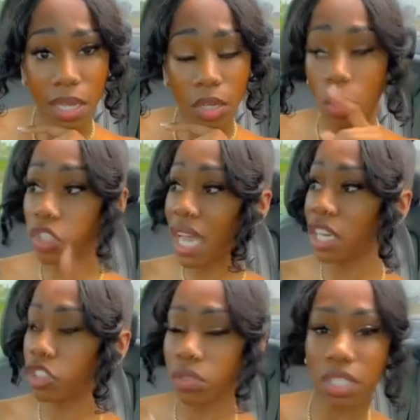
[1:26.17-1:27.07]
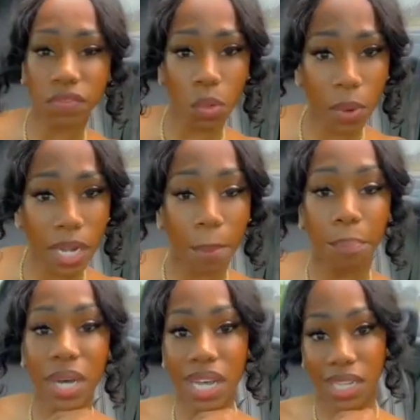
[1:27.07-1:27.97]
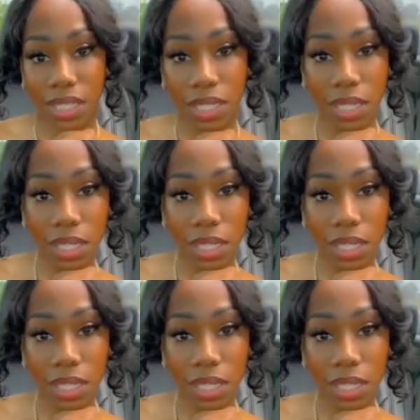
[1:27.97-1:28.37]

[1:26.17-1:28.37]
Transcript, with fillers: Go challenge yourself to read a book.